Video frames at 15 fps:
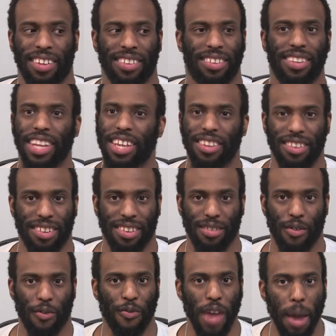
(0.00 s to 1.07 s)
since
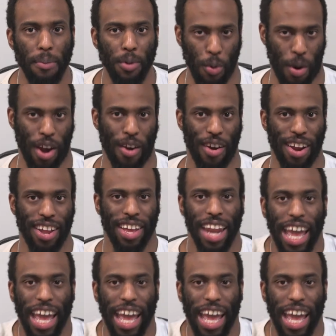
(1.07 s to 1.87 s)
February.